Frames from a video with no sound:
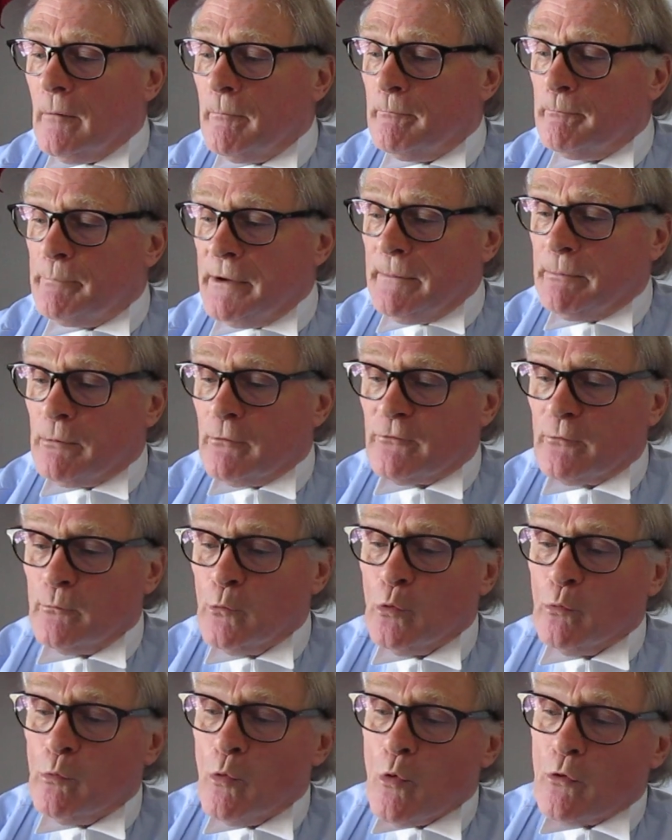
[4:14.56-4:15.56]
people from
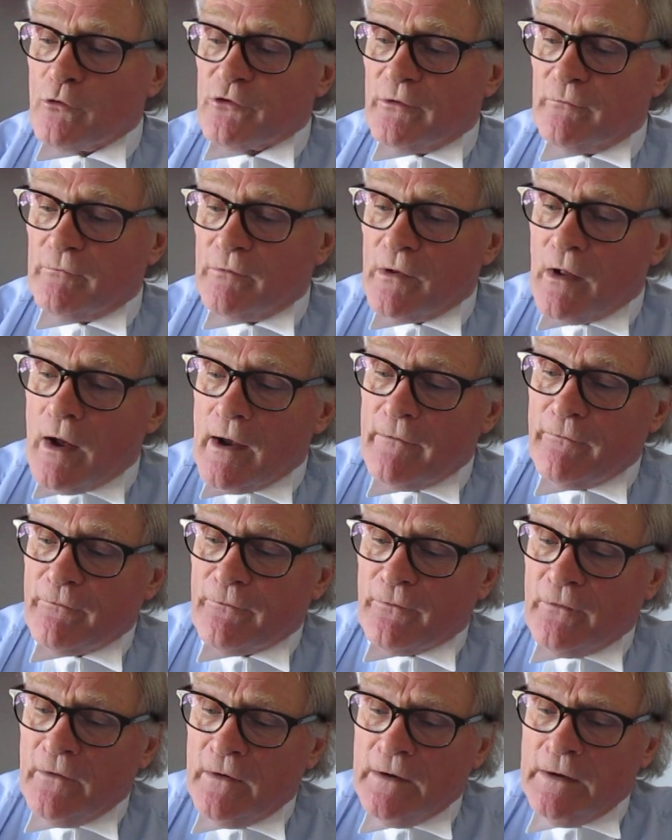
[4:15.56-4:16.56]
all walks of
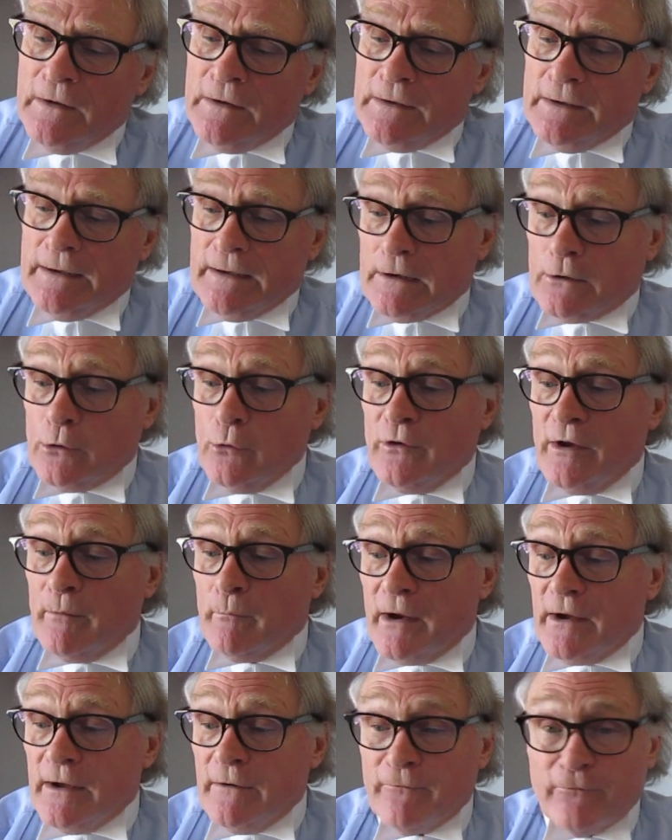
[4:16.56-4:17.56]
life, including
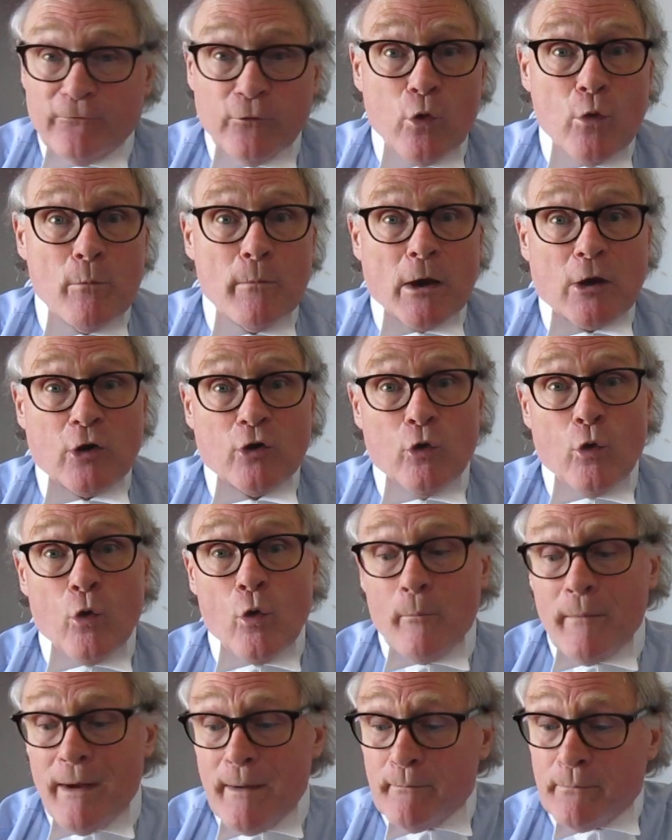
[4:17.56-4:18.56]
many former
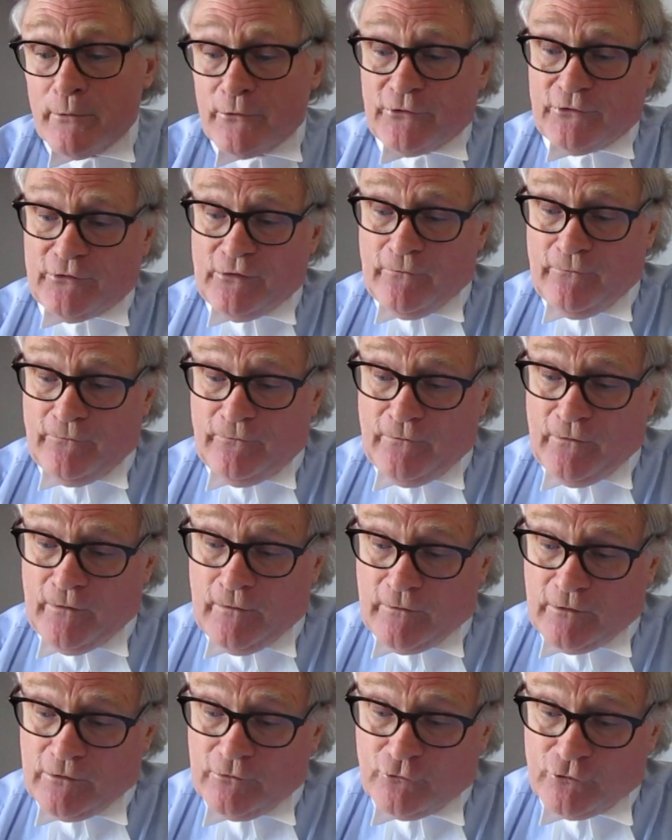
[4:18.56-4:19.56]
Corps members
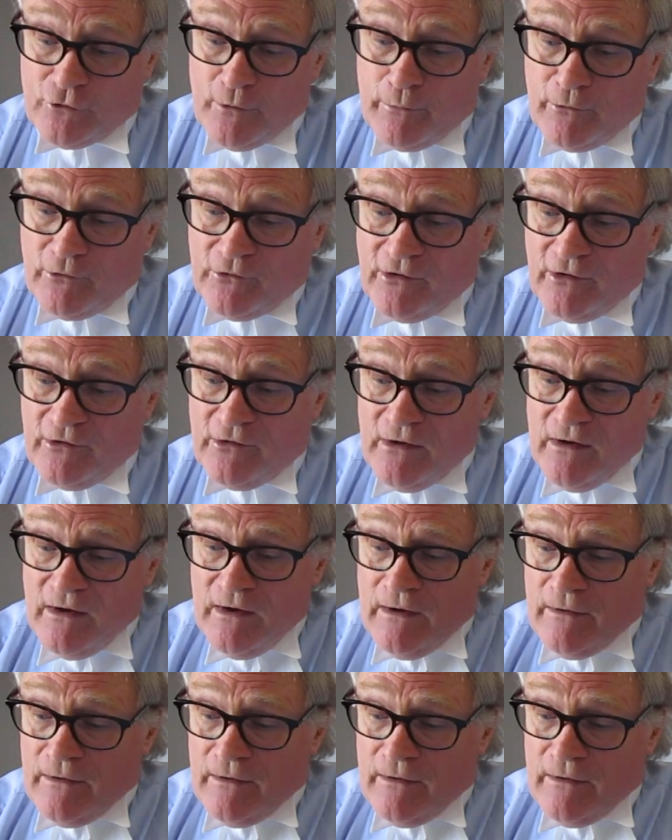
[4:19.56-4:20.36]
have contributed.